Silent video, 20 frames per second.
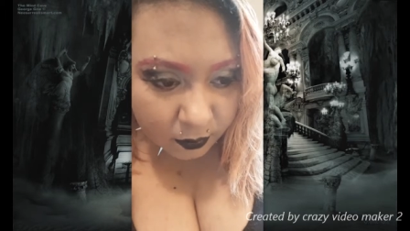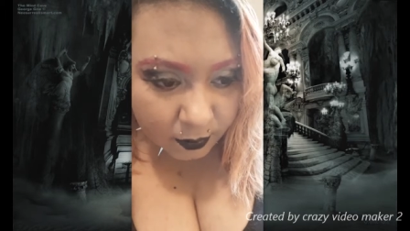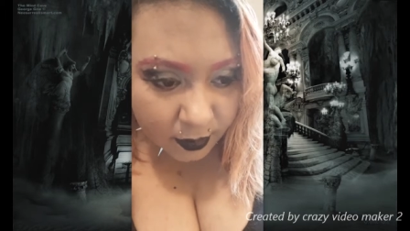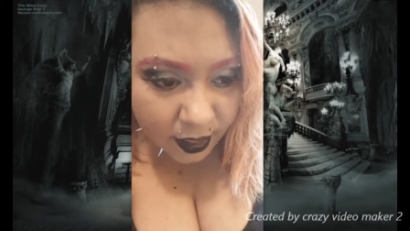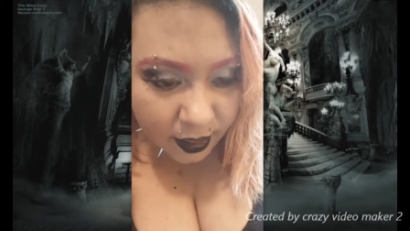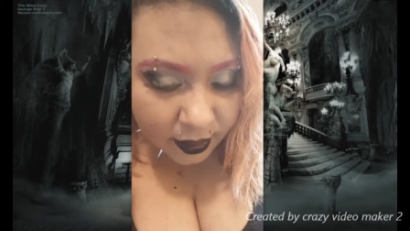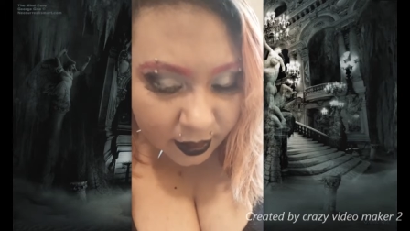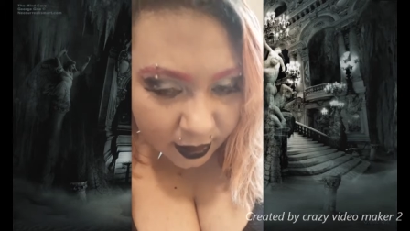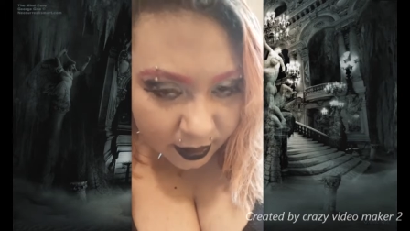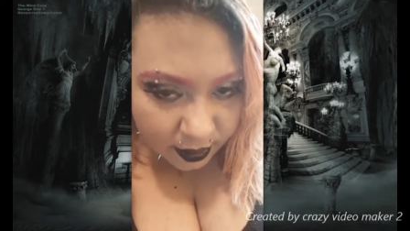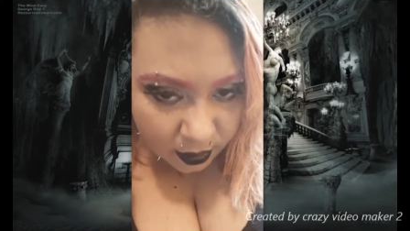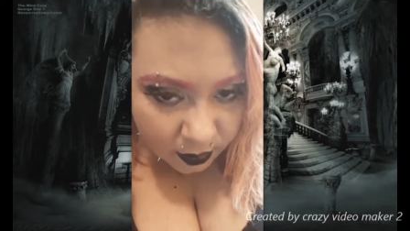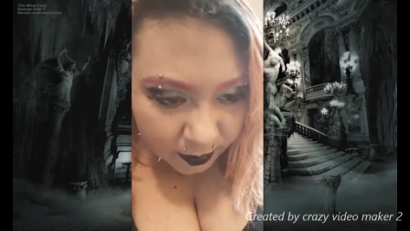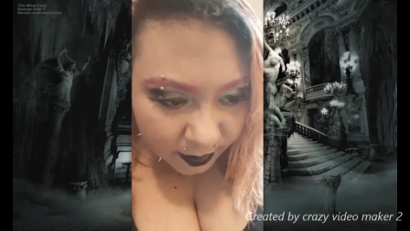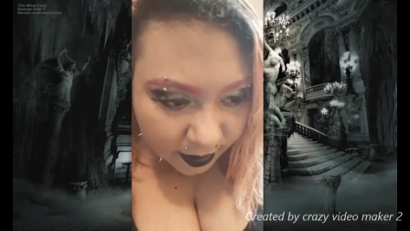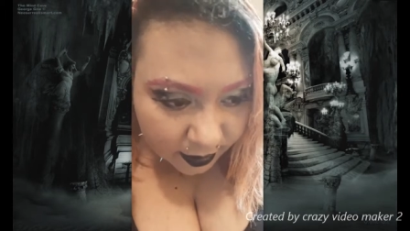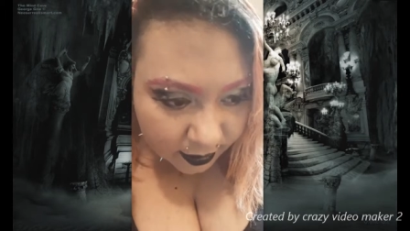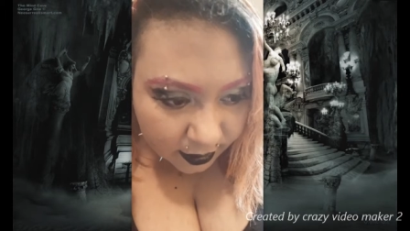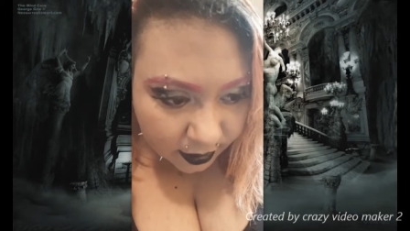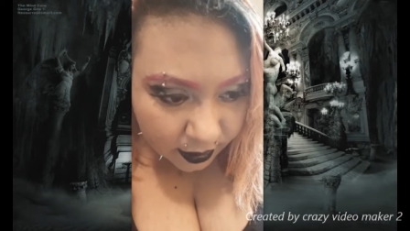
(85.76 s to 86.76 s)
my
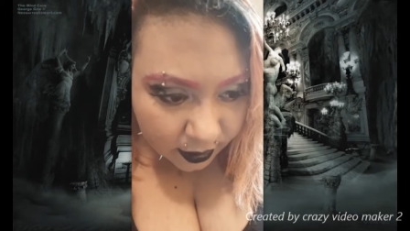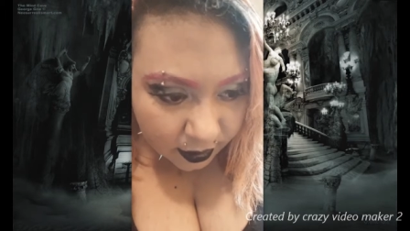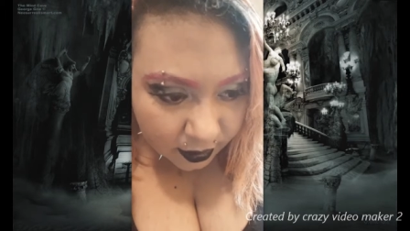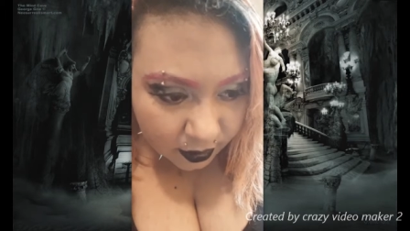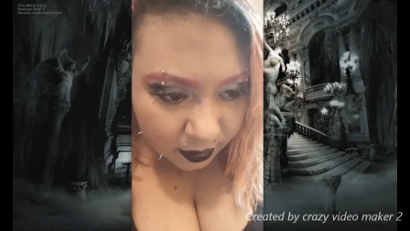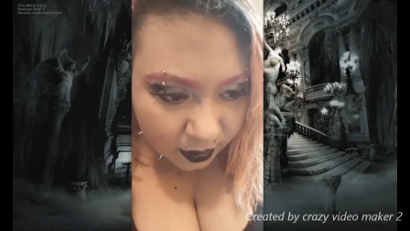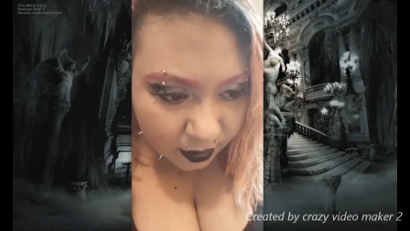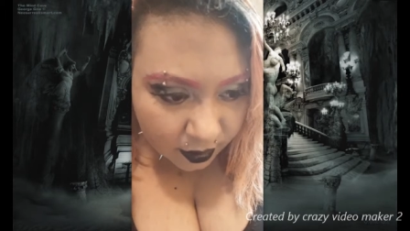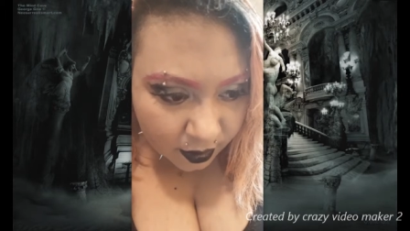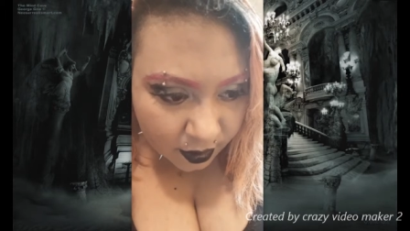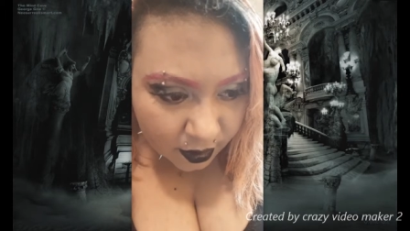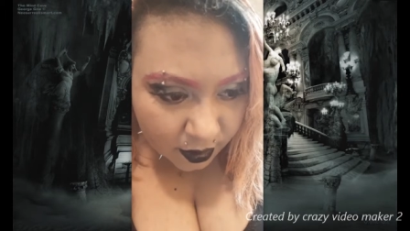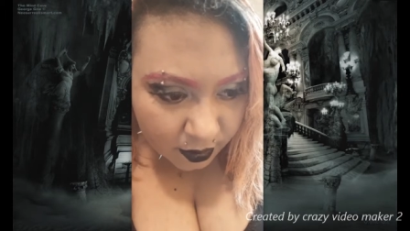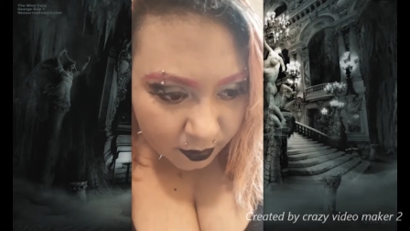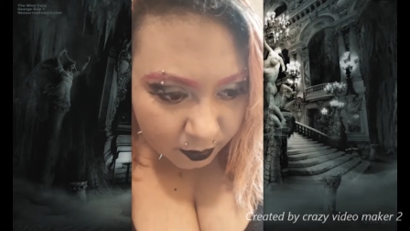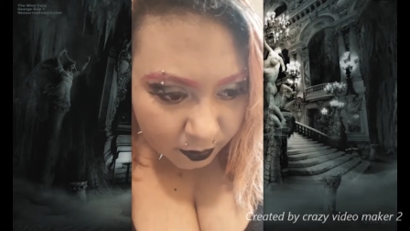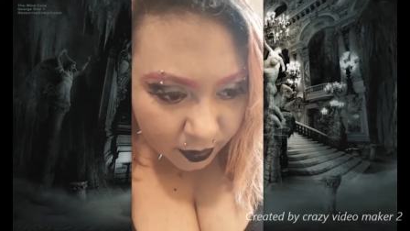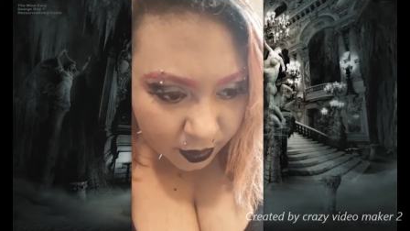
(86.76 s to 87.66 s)
Annabel Lee.